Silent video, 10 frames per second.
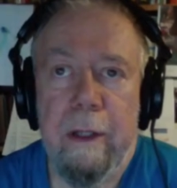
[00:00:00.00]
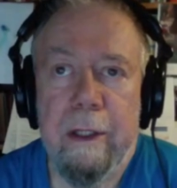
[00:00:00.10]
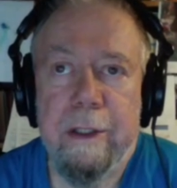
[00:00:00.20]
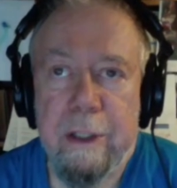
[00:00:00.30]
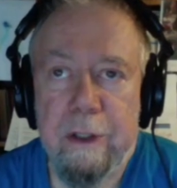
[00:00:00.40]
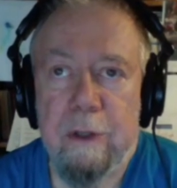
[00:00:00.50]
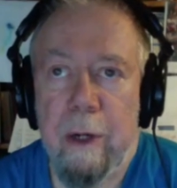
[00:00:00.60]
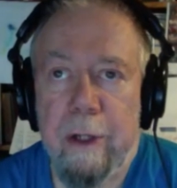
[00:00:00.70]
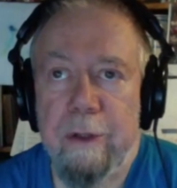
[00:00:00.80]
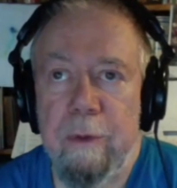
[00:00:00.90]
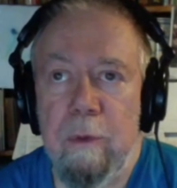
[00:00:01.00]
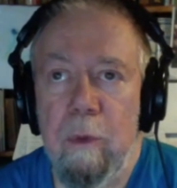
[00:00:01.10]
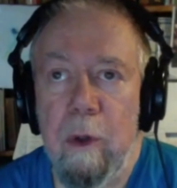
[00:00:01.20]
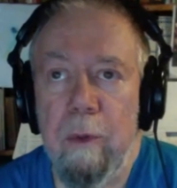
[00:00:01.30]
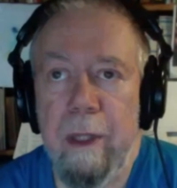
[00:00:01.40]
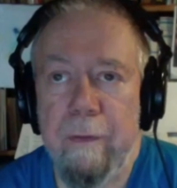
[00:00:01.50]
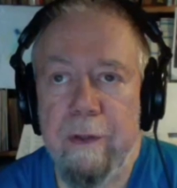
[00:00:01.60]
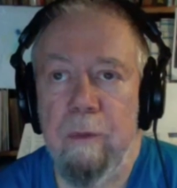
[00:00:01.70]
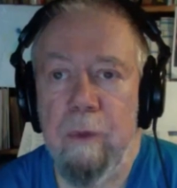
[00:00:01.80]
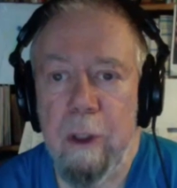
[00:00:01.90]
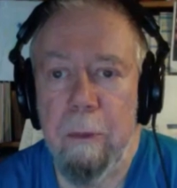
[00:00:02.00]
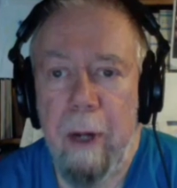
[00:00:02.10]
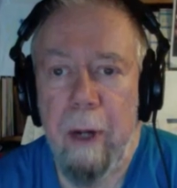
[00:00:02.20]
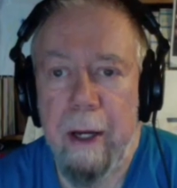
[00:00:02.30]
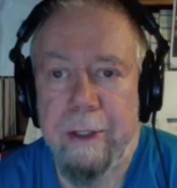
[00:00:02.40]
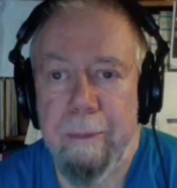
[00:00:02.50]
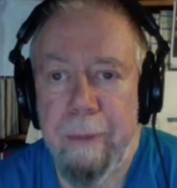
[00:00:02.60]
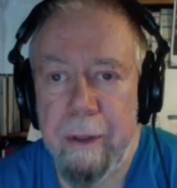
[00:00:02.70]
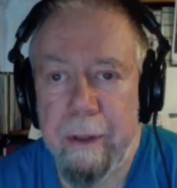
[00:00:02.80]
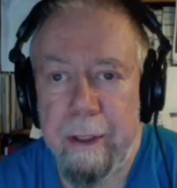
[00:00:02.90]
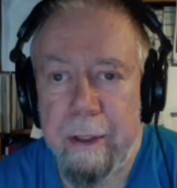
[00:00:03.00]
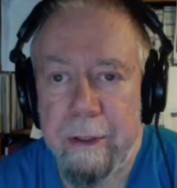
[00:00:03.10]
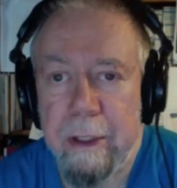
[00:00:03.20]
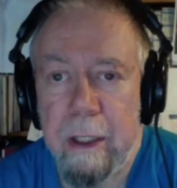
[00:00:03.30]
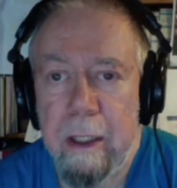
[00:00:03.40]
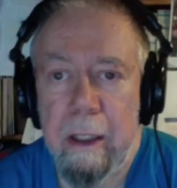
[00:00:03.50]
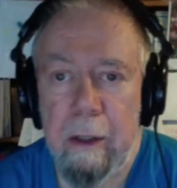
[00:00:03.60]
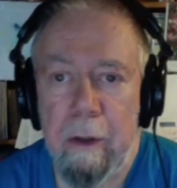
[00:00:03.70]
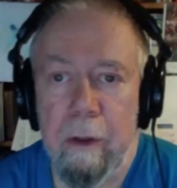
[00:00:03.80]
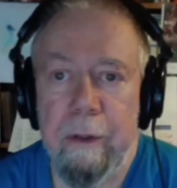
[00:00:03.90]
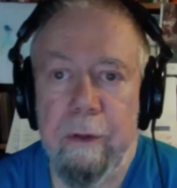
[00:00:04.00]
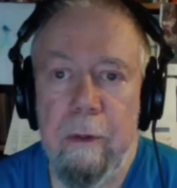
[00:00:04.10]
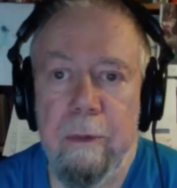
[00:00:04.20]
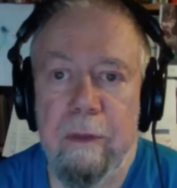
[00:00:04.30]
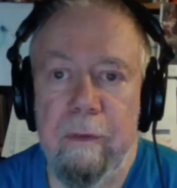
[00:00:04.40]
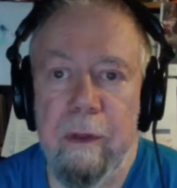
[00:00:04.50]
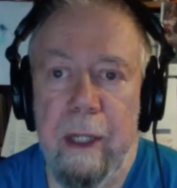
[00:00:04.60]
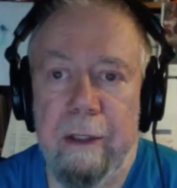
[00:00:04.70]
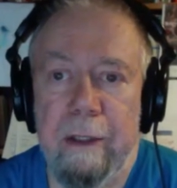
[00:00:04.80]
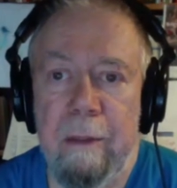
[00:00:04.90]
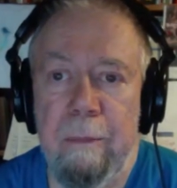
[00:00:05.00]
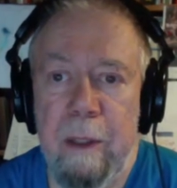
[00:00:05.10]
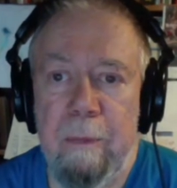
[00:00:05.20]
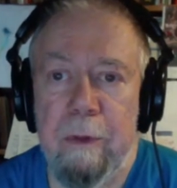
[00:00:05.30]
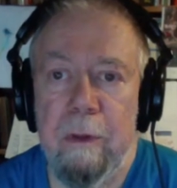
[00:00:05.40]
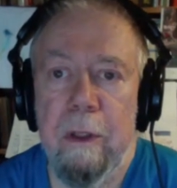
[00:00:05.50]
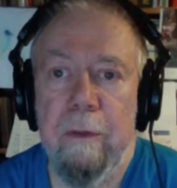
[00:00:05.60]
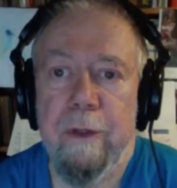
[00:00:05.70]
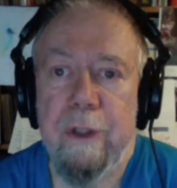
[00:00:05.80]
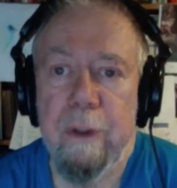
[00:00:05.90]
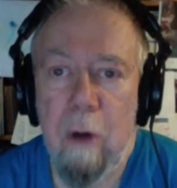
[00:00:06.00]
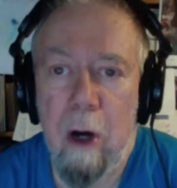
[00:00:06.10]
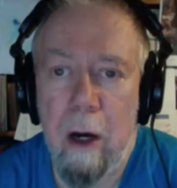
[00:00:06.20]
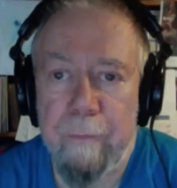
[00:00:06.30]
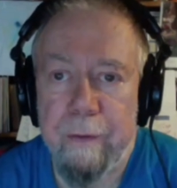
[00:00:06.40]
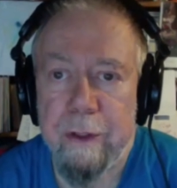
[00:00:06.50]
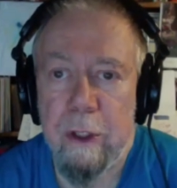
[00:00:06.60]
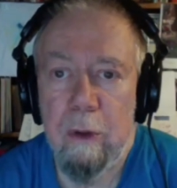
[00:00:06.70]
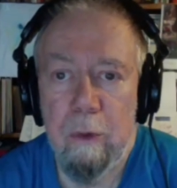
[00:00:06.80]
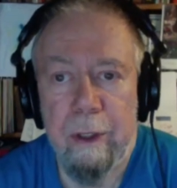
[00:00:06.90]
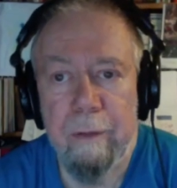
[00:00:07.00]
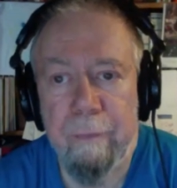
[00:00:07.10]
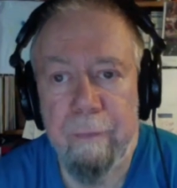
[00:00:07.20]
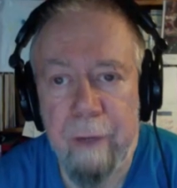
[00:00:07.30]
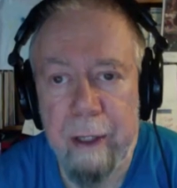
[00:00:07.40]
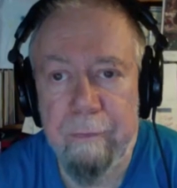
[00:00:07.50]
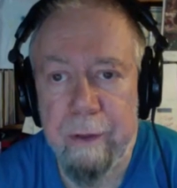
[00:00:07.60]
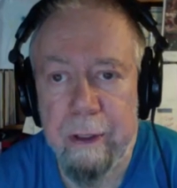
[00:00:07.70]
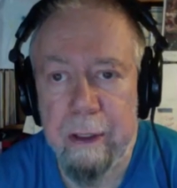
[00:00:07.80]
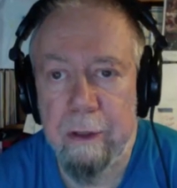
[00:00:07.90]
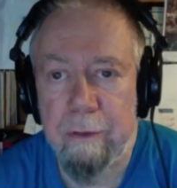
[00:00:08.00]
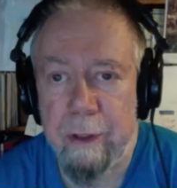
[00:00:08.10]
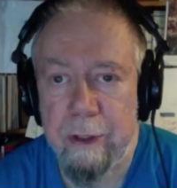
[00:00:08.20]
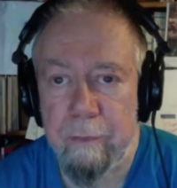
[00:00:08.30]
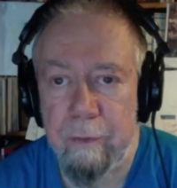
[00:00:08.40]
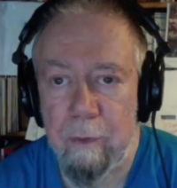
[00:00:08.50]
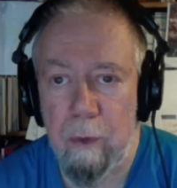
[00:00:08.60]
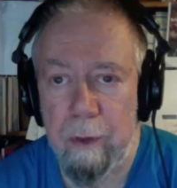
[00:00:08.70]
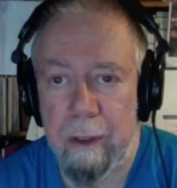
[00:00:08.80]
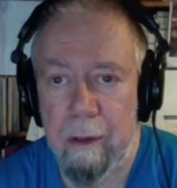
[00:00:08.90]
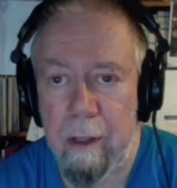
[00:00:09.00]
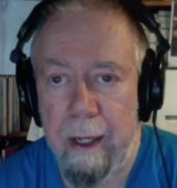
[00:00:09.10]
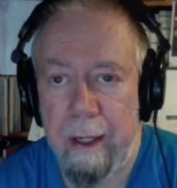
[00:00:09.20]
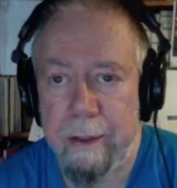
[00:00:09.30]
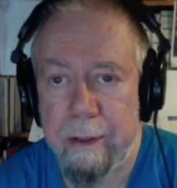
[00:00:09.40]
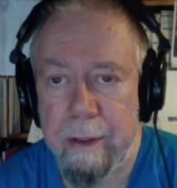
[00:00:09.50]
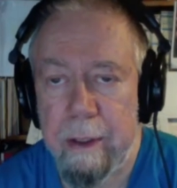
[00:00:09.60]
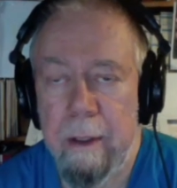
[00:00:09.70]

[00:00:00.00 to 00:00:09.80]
in a situation where we have some real possibilities here in terms of electing people to office who can fight for the interests of the working class.